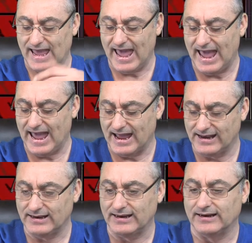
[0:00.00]

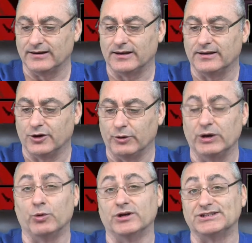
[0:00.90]
and the
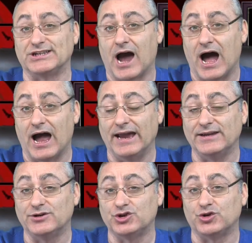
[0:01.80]
Greek word is
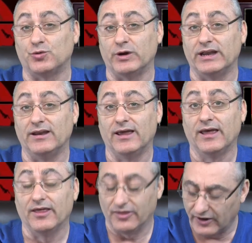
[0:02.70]
kai, should read,
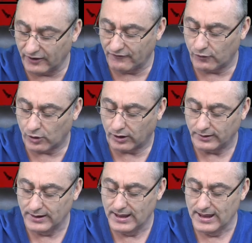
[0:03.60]
therefore.
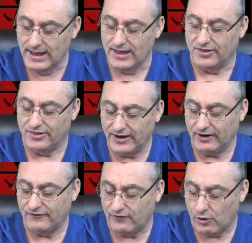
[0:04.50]

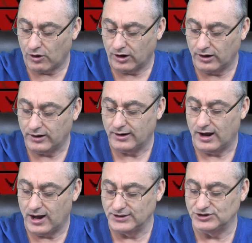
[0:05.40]
Therefore,
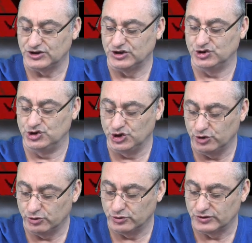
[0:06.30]
unto the
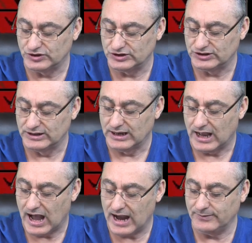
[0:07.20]
Jews,
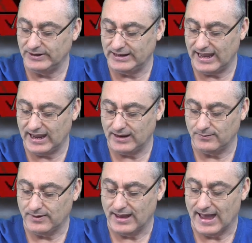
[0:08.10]
I
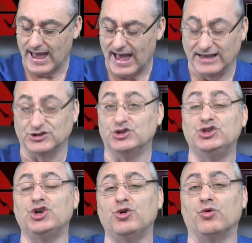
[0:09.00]
became as a
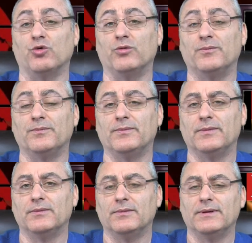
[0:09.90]
Jew.
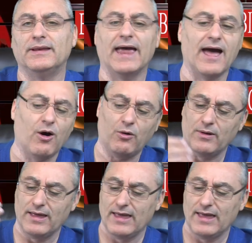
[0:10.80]
Now,